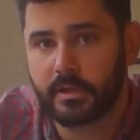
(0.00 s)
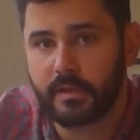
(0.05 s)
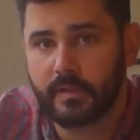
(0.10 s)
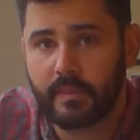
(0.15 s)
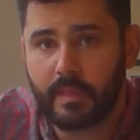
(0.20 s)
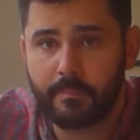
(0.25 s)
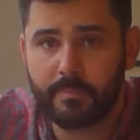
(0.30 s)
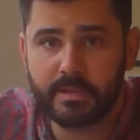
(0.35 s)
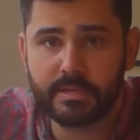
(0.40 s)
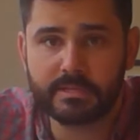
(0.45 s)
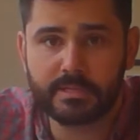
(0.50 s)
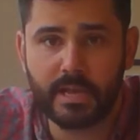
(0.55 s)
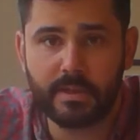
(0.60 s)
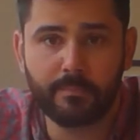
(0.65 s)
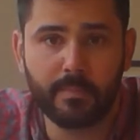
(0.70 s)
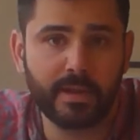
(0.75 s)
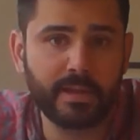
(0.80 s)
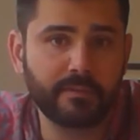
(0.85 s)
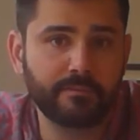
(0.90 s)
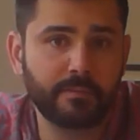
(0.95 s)
That being said,
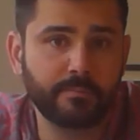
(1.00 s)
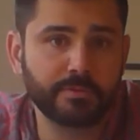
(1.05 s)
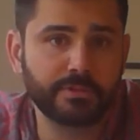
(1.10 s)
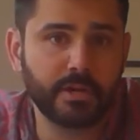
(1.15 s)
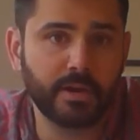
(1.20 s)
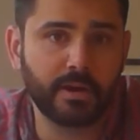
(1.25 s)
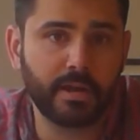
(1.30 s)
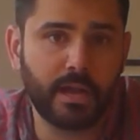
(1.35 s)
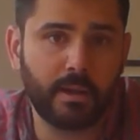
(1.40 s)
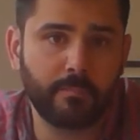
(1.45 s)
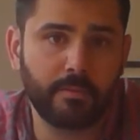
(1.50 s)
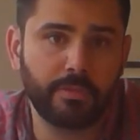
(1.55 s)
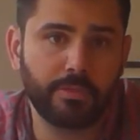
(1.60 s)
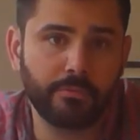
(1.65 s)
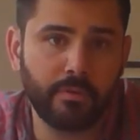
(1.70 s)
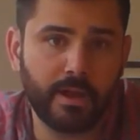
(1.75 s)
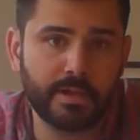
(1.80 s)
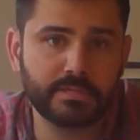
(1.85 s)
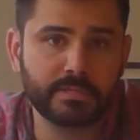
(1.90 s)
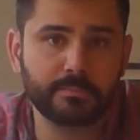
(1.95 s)
many of them share common
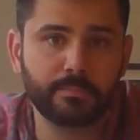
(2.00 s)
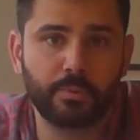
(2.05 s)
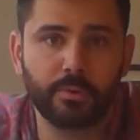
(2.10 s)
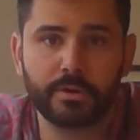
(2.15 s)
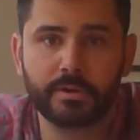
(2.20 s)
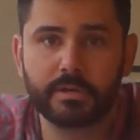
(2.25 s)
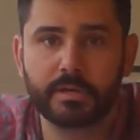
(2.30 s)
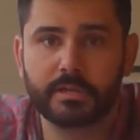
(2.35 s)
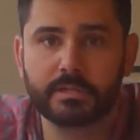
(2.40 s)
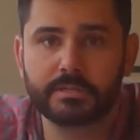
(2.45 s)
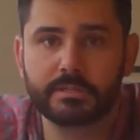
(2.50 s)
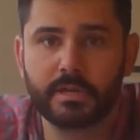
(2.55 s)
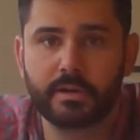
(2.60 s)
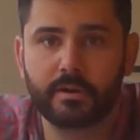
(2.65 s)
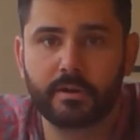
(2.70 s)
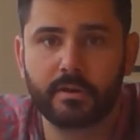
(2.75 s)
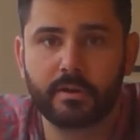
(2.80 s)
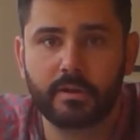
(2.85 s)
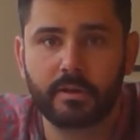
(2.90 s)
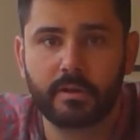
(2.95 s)
threads important to consider.